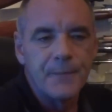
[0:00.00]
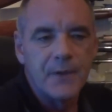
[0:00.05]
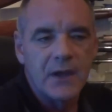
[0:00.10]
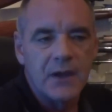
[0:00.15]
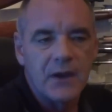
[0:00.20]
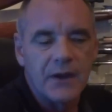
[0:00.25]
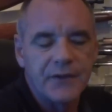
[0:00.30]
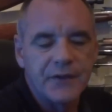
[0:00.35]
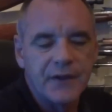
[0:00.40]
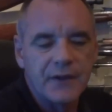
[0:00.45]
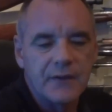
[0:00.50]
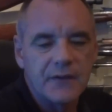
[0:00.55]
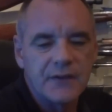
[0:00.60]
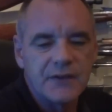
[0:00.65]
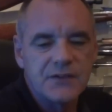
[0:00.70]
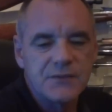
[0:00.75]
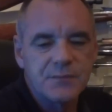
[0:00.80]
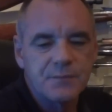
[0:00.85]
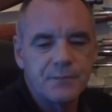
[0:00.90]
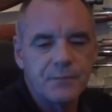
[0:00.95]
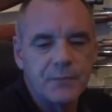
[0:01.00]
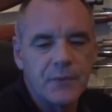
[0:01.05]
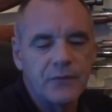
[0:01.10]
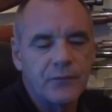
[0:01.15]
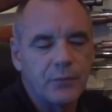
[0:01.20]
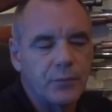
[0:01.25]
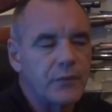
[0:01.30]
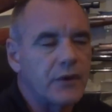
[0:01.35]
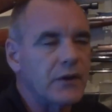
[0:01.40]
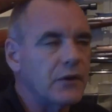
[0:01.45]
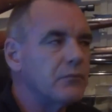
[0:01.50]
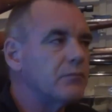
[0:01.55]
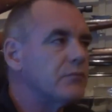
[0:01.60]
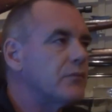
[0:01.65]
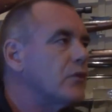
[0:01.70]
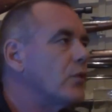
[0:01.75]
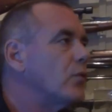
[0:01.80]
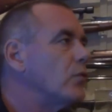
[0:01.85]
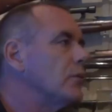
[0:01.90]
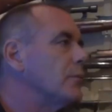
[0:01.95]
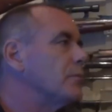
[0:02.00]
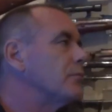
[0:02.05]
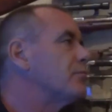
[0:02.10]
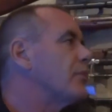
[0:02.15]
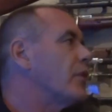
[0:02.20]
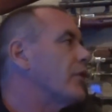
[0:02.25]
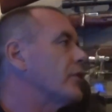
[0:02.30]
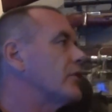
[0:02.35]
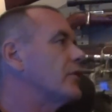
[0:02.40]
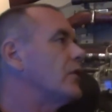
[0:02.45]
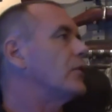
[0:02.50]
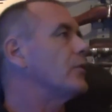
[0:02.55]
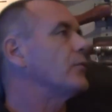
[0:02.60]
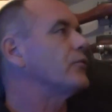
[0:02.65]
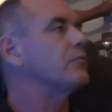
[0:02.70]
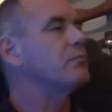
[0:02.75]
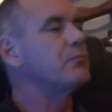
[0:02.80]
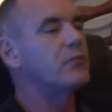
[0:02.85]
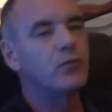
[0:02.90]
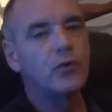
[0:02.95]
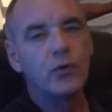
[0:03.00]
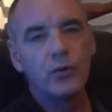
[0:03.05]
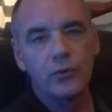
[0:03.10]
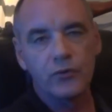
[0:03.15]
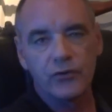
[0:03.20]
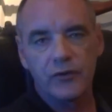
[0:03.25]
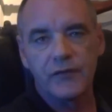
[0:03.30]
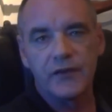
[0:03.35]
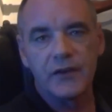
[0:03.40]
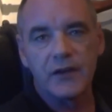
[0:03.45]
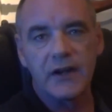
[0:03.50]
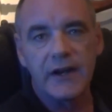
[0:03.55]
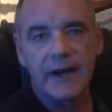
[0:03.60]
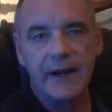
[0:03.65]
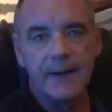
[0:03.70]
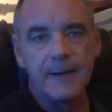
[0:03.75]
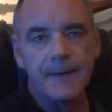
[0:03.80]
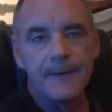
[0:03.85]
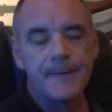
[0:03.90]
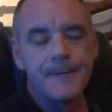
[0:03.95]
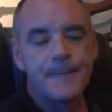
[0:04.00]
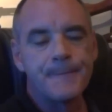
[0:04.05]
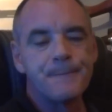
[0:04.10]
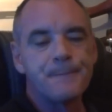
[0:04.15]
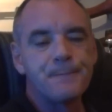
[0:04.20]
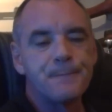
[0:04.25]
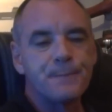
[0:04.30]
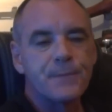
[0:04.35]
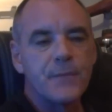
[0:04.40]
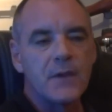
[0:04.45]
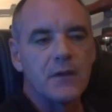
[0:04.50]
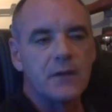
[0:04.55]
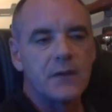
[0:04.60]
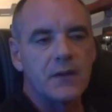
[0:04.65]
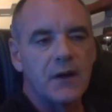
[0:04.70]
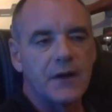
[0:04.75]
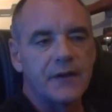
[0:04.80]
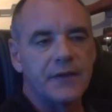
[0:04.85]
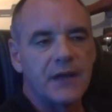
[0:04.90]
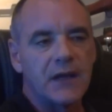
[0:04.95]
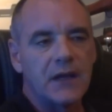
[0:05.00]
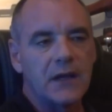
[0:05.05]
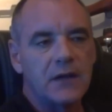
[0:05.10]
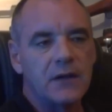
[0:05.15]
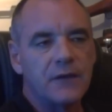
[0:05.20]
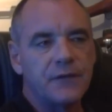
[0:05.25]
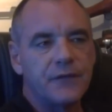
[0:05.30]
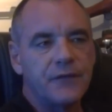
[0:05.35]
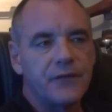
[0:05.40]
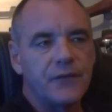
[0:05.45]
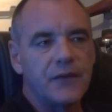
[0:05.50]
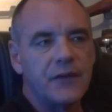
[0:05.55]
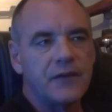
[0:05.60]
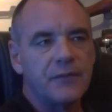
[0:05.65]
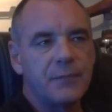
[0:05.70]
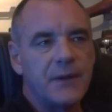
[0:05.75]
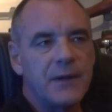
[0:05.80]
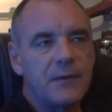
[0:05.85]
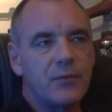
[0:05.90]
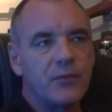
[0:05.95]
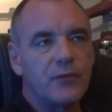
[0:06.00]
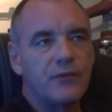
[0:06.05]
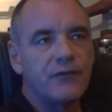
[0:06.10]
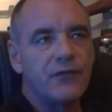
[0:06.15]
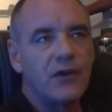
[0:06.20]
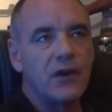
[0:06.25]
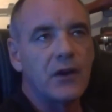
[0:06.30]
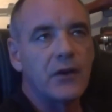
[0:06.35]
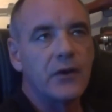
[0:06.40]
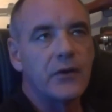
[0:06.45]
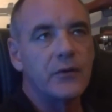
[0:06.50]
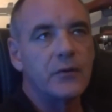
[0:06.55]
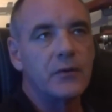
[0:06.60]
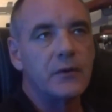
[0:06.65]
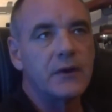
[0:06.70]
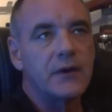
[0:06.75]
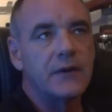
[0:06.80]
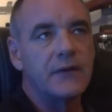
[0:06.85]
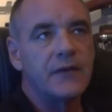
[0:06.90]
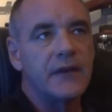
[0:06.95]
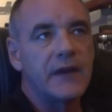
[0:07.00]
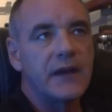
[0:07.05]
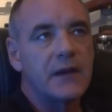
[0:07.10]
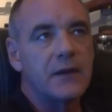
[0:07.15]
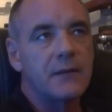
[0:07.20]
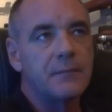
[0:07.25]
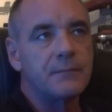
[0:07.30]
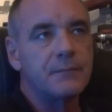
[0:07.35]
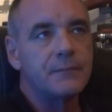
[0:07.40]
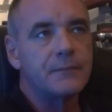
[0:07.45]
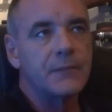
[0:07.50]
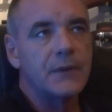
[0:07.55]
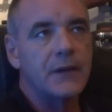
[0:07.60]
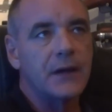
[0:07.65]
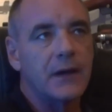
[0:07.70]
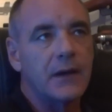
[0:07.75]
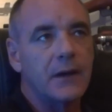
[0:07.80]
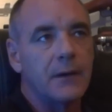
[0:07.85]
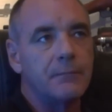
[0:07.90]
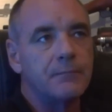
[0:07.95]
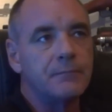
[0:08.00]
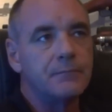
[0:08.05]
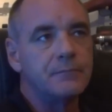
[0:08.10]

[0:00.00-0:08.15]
and I think that these, if we can call them protocols, rules, if you like, that I think if, if people follow in their uh,